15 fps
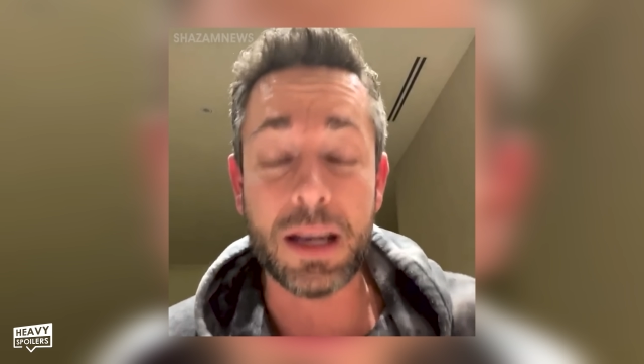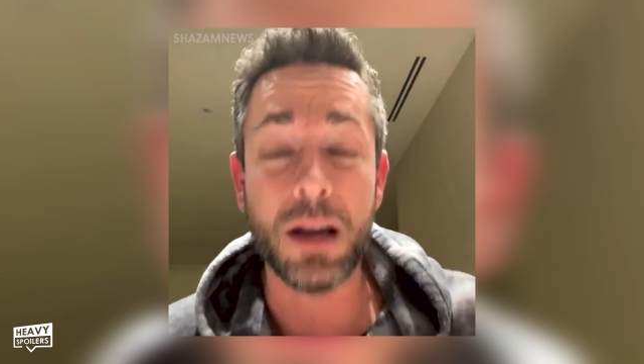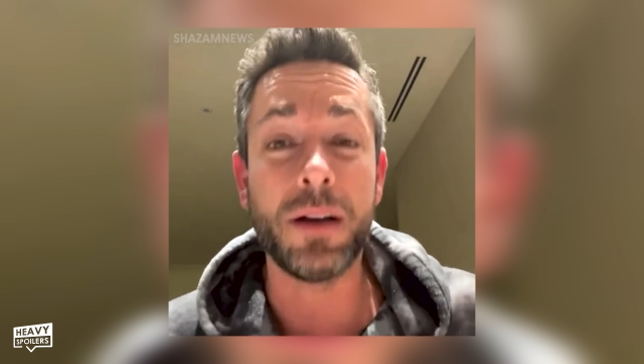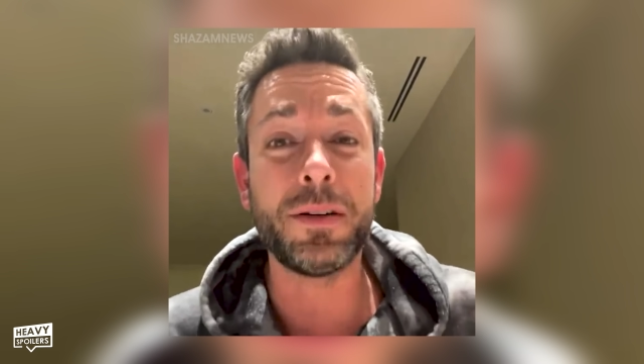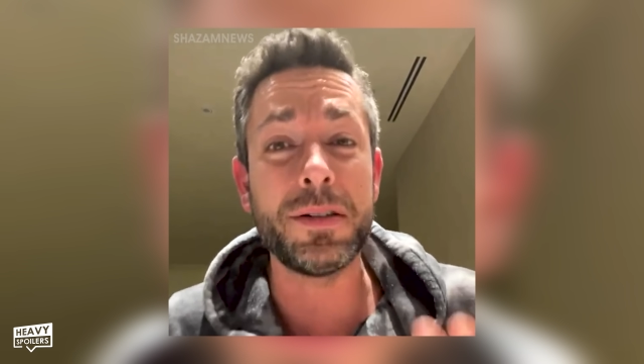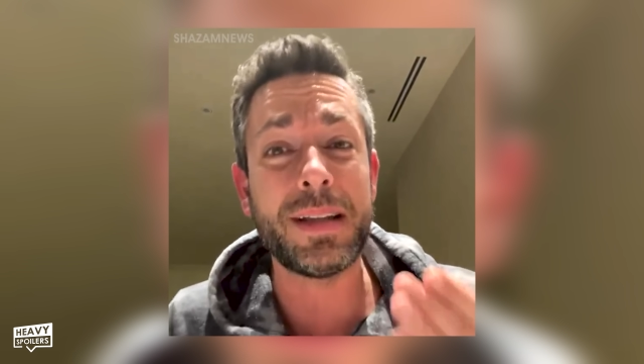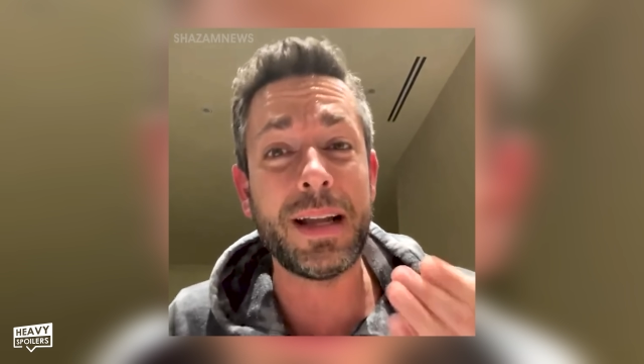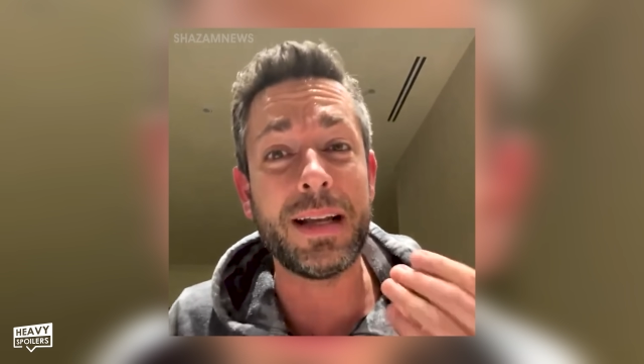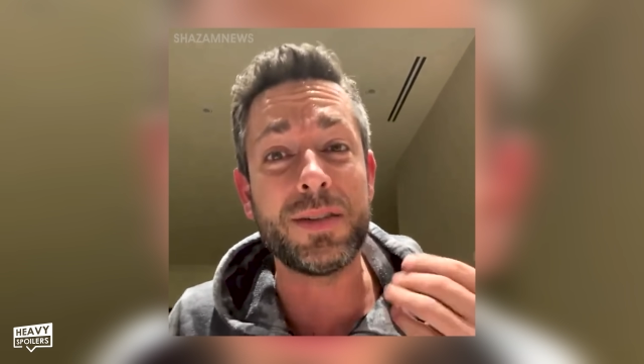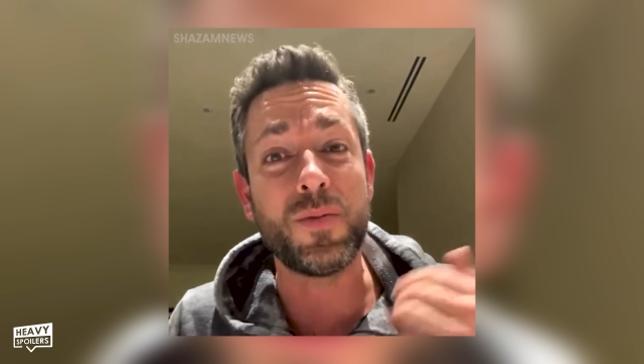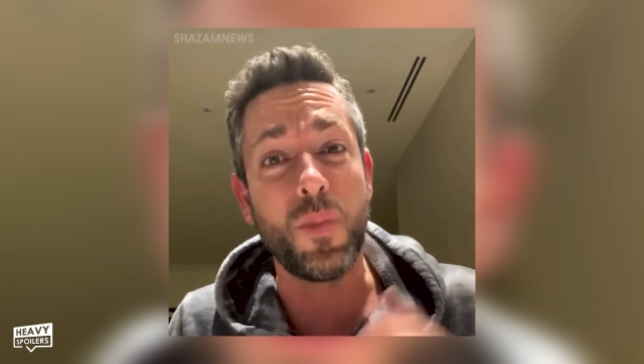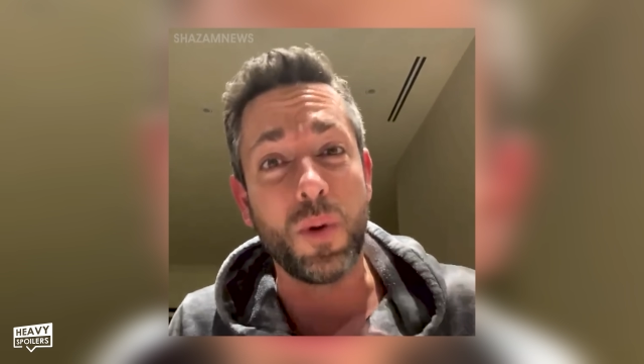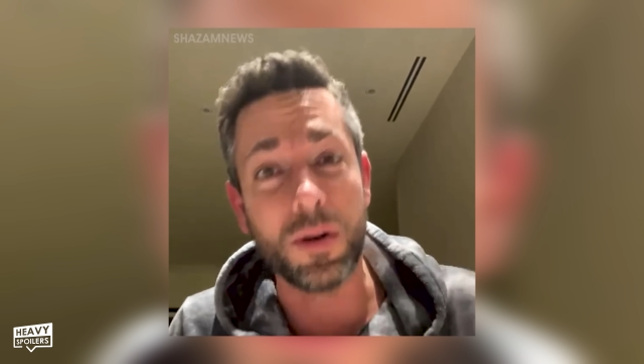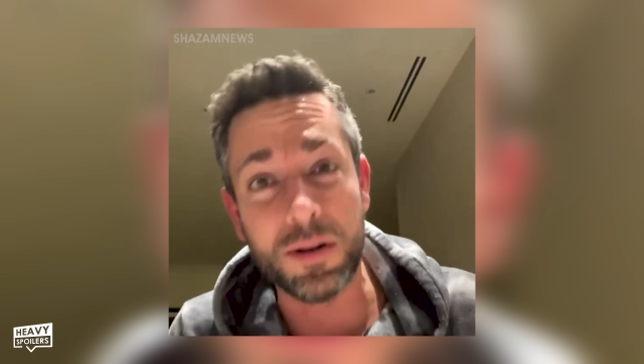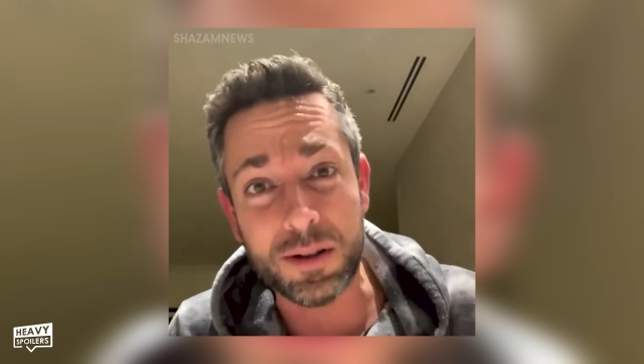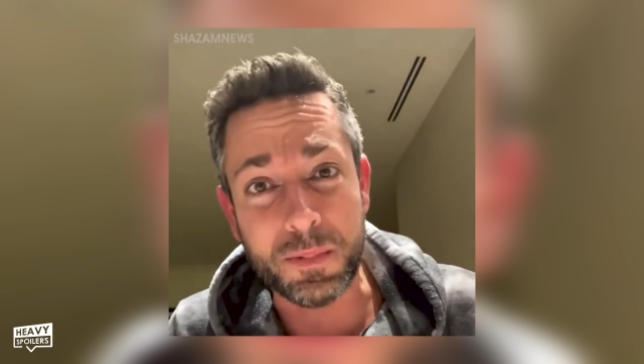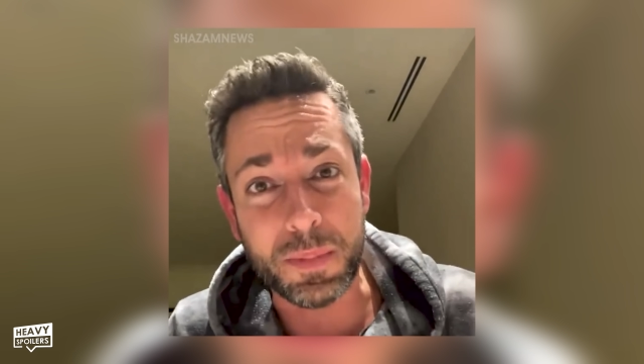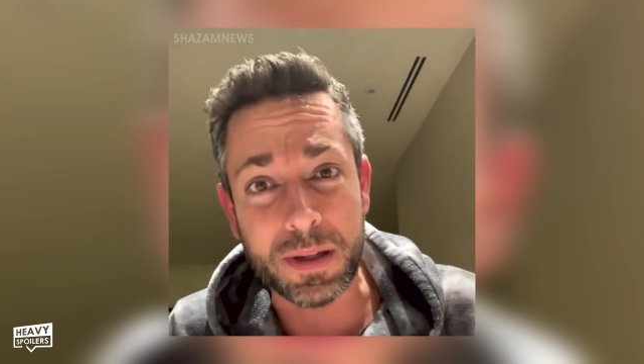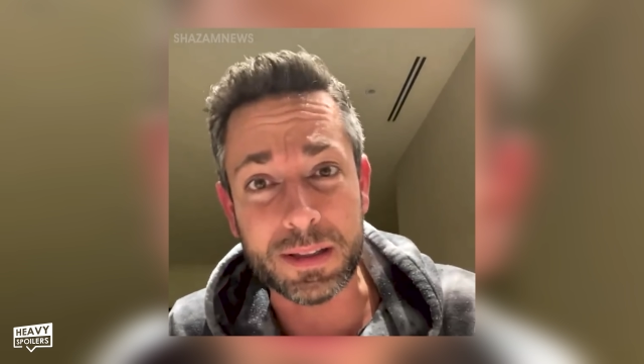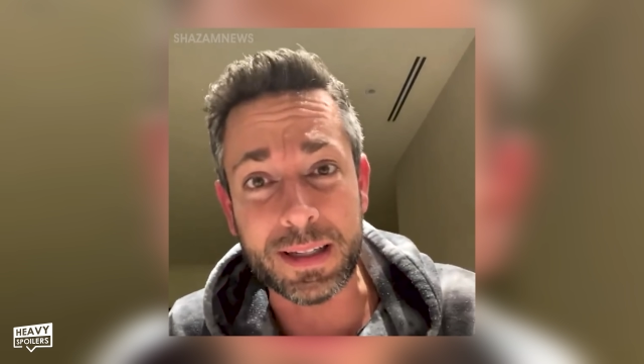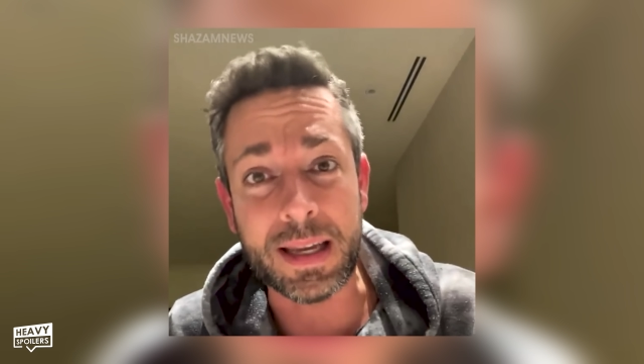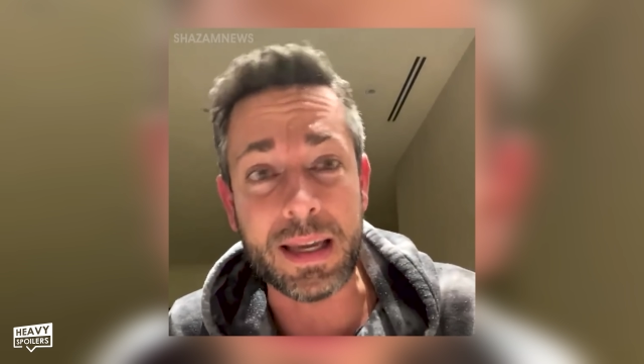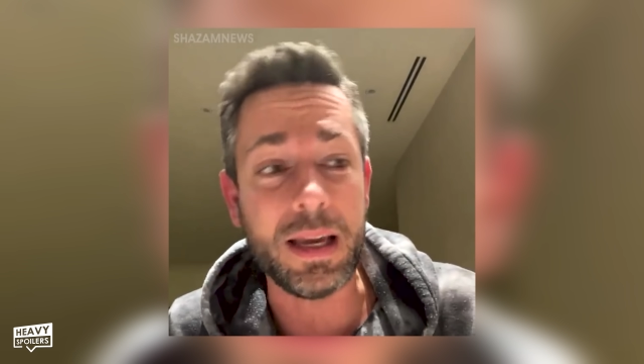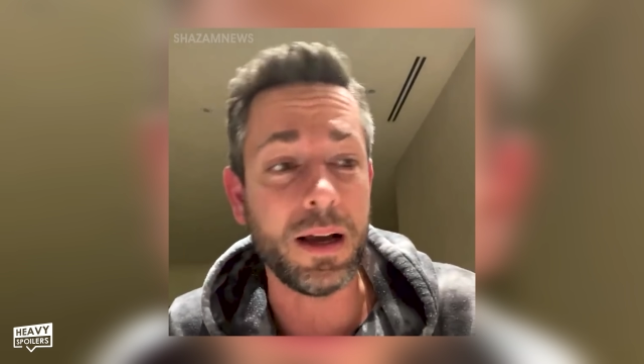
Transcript: He understands world building.